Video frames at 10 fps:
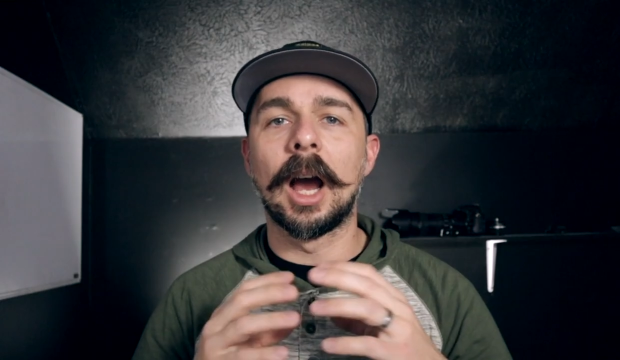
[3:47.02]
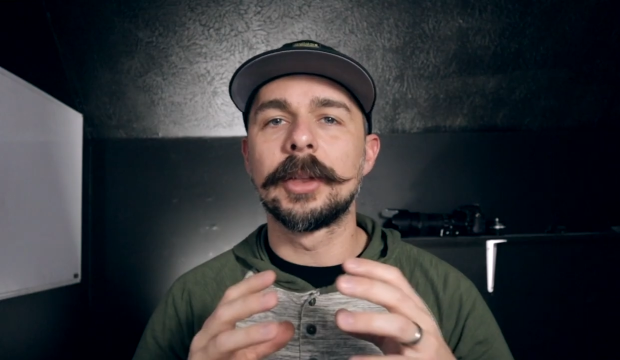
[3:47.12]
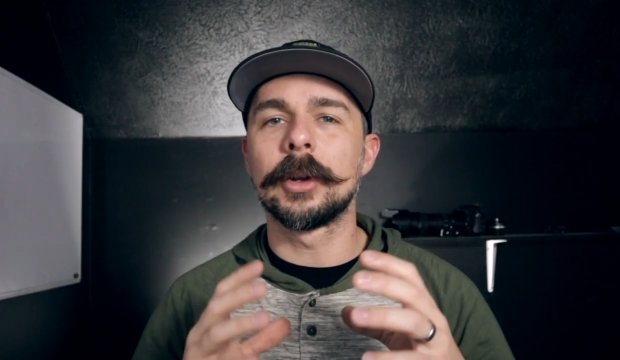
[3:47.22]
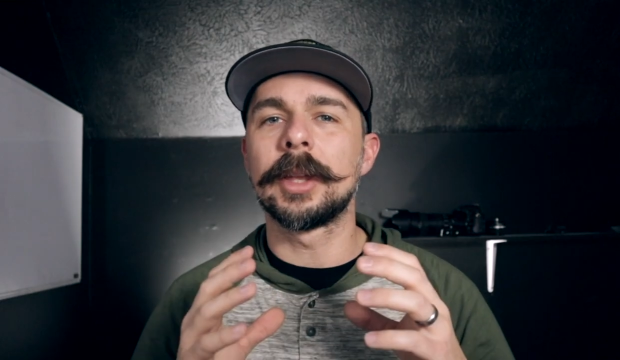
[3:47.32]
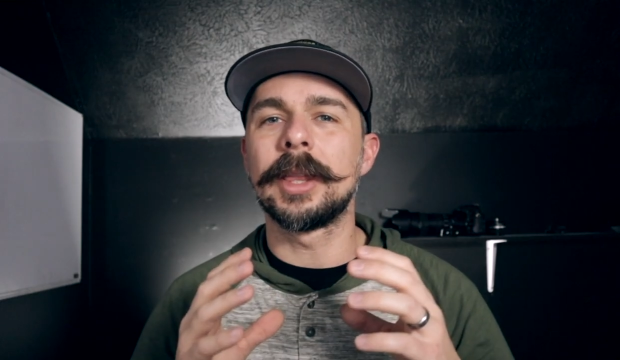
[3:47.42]

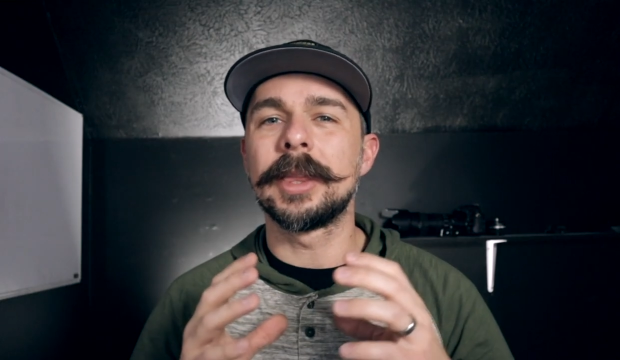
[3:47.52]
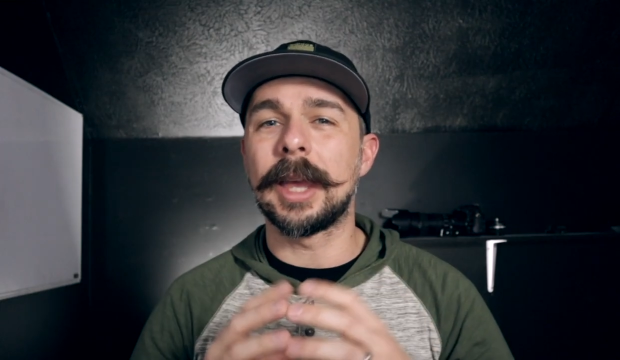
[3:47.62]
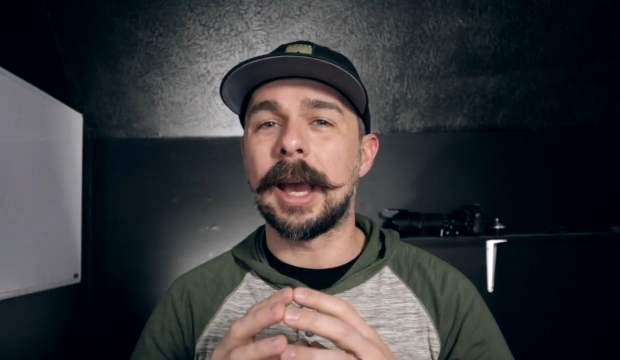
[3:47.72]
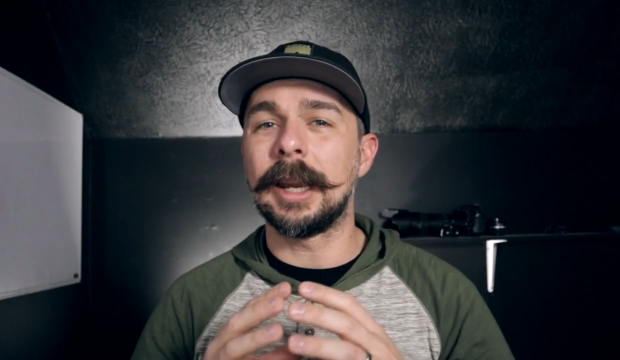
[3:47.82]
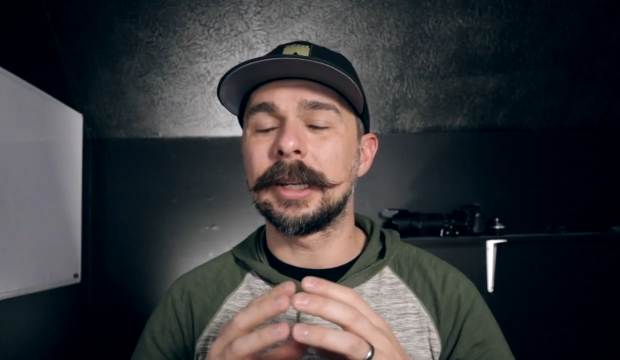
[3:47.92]
Other than
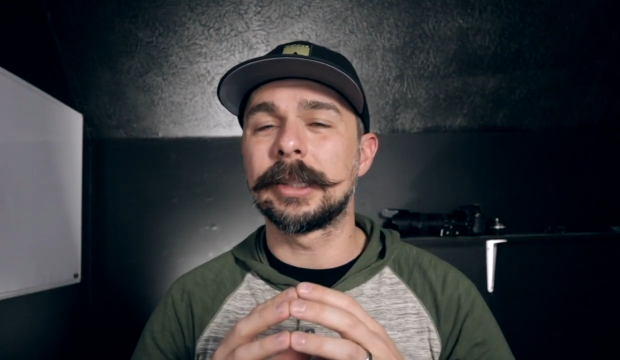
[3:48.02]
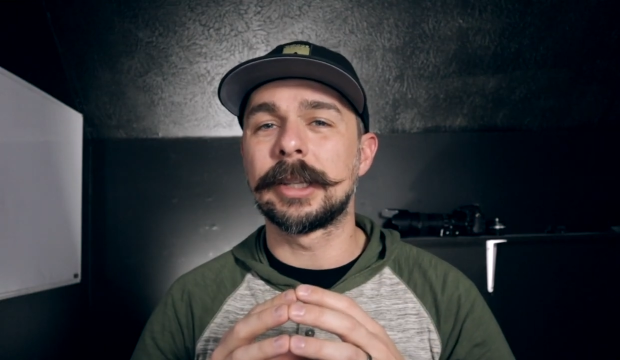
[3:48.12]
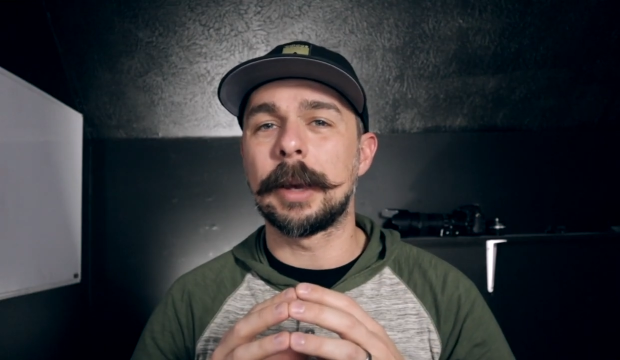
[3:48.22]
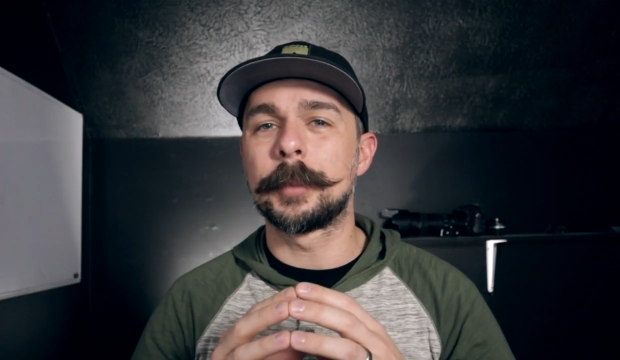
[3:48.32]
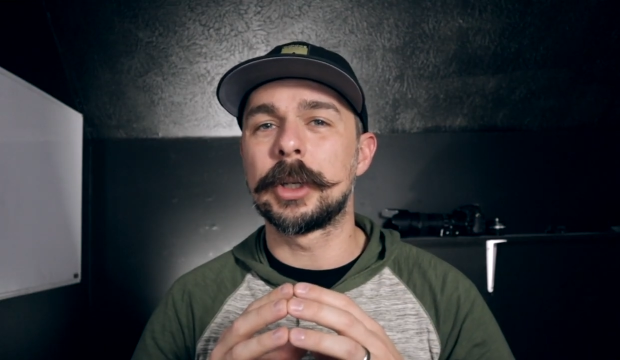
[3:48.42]
that
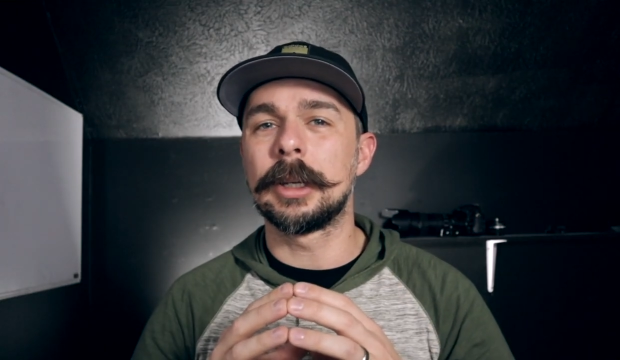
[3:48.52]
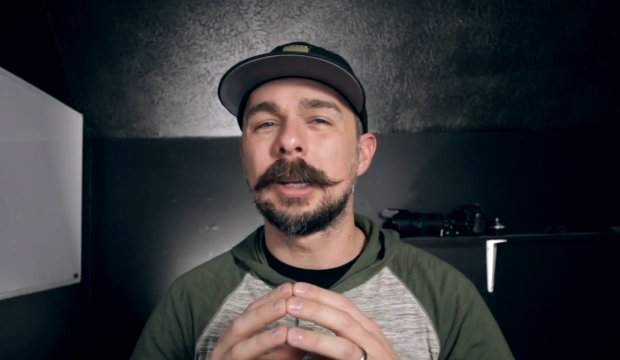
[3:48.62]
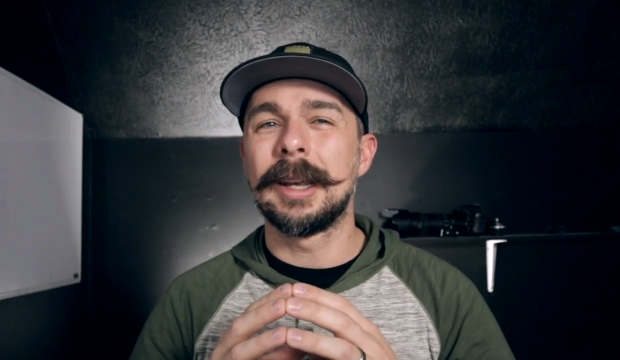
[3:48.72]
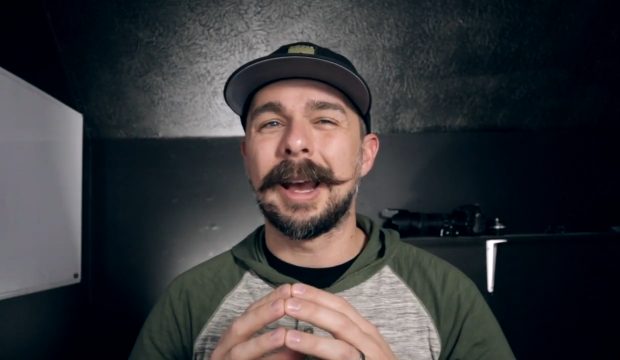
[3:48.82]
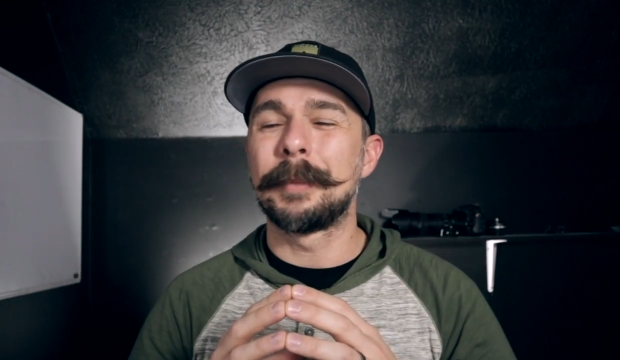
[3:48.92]

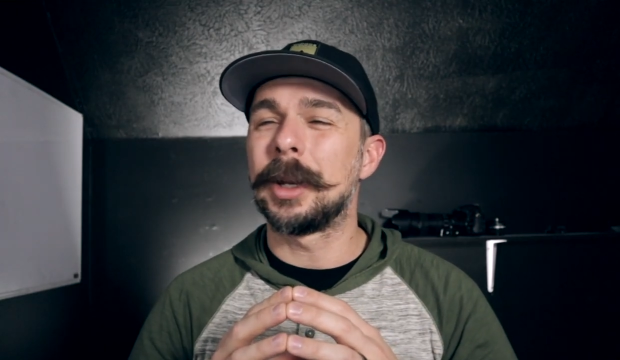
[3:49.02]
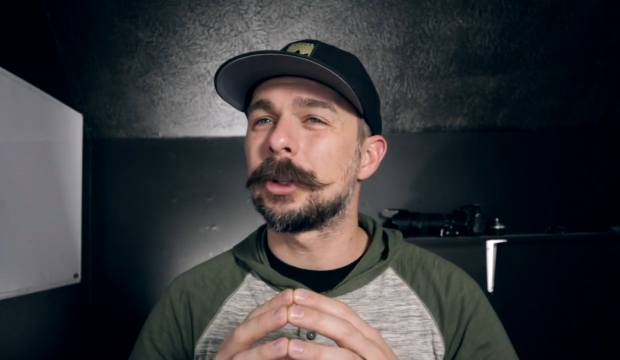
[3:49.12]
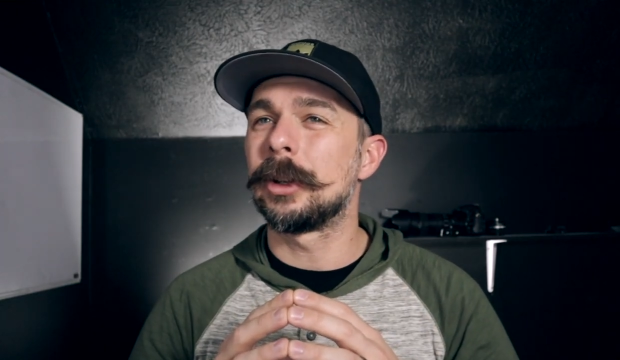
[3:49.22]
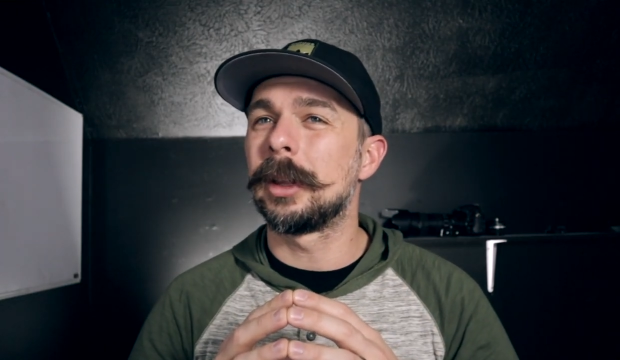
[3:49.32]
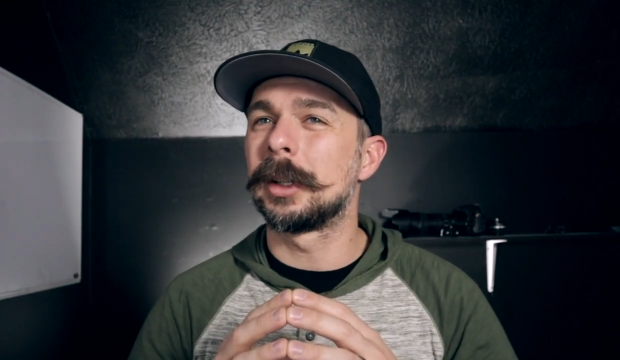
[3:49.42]
exception, I'm not
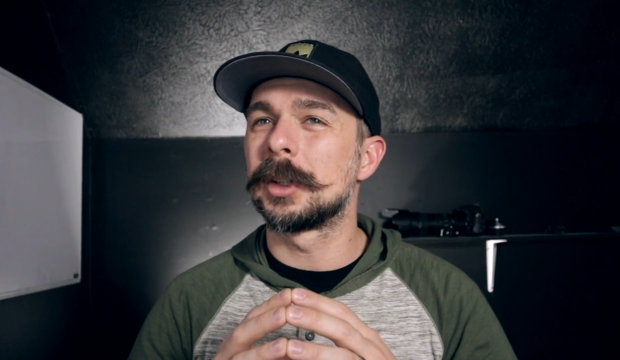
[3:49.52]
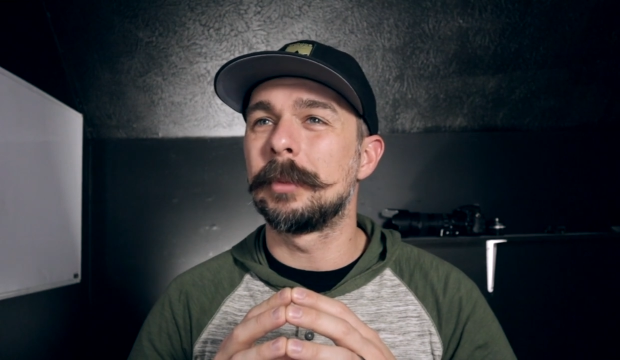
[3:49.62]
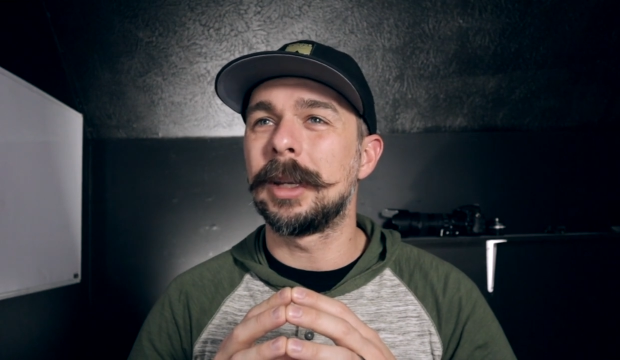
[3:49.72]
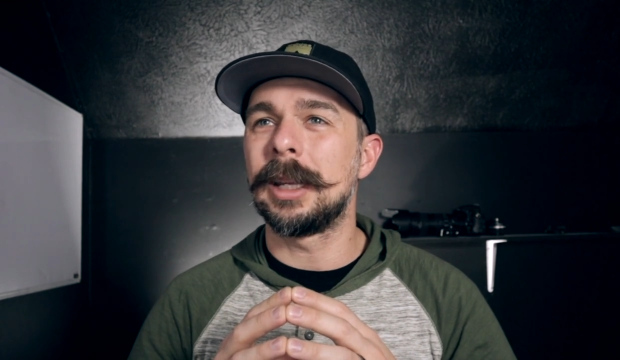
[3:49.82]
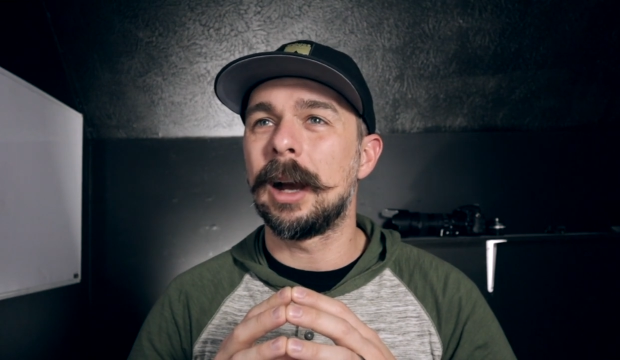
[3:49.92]
sure that there's
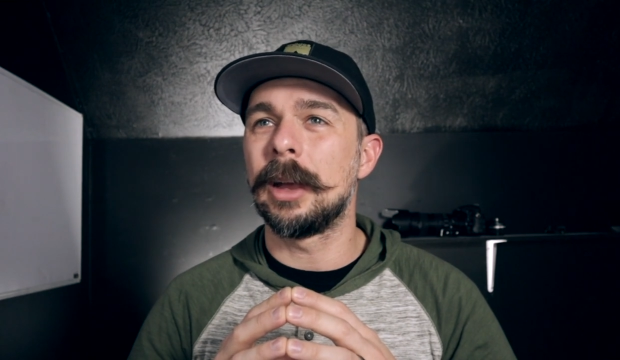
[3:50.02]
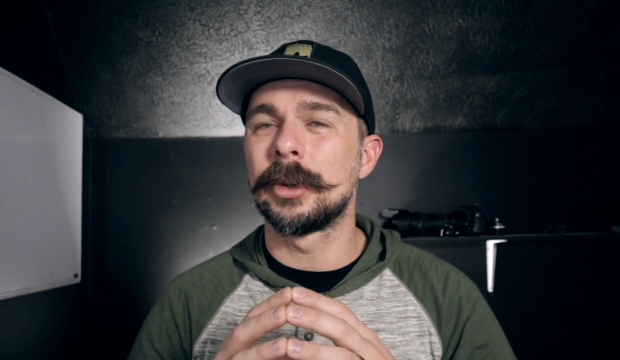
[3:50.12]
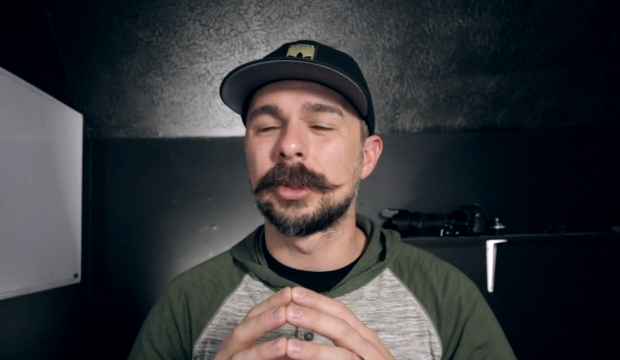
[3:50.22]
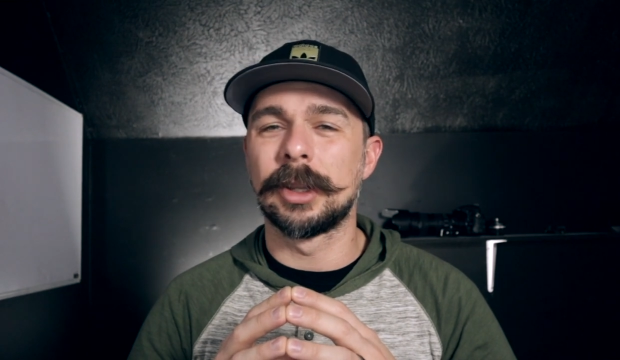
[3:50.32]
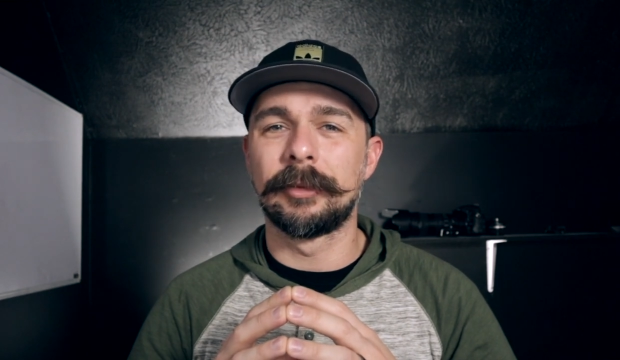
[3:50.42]
many
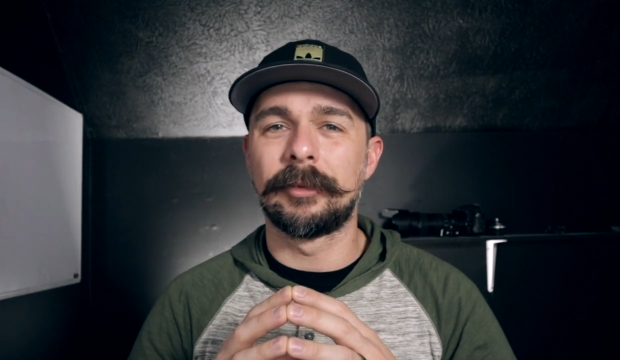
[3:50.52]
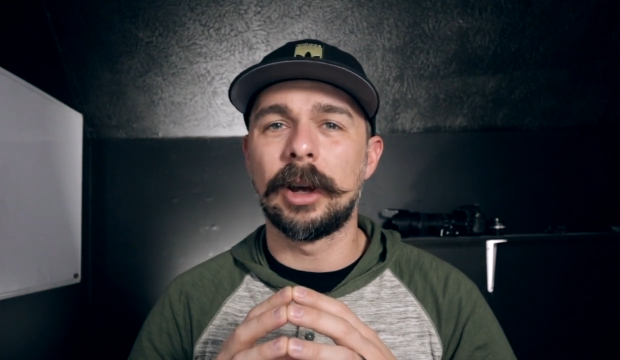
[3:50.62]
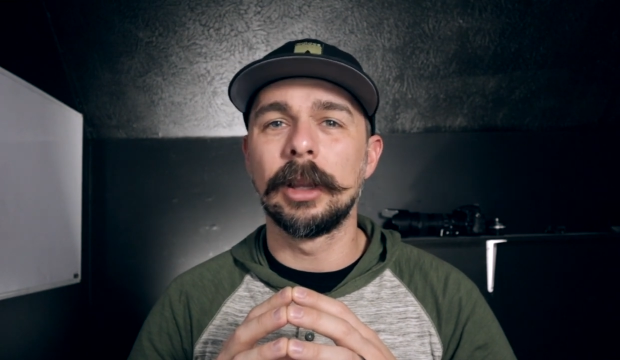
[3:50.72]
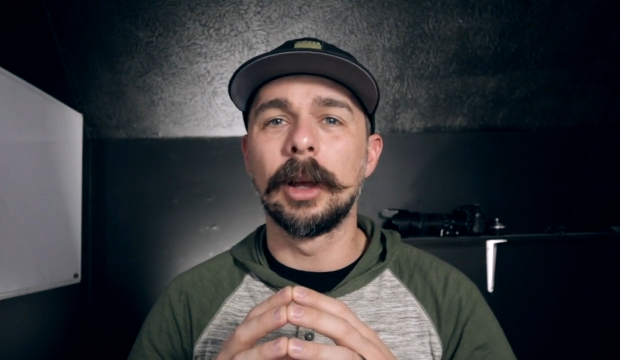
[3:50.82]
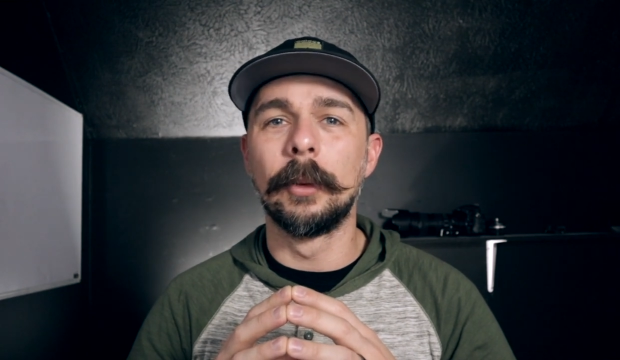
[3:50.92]
others that
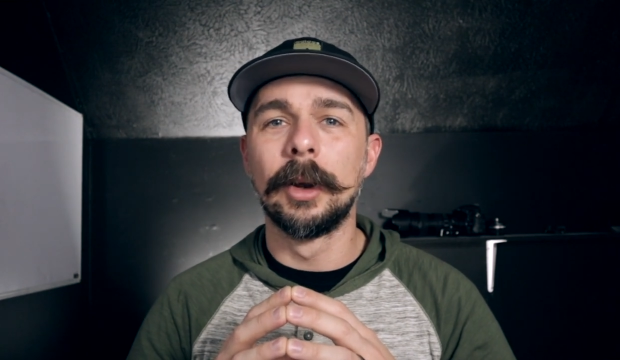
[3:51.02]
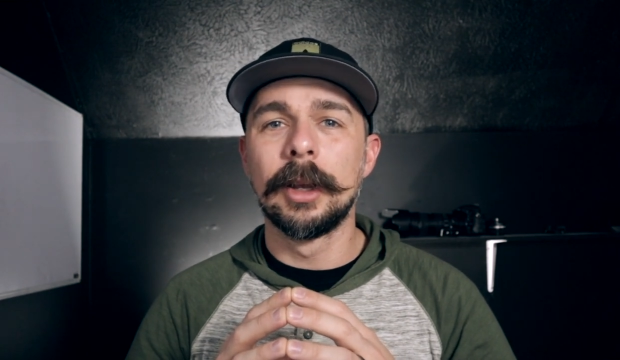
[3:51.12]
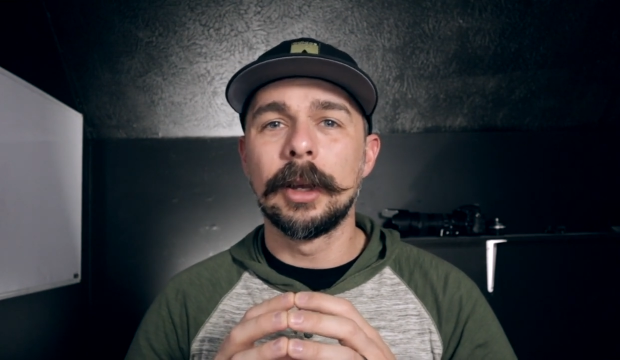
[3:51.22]
follow.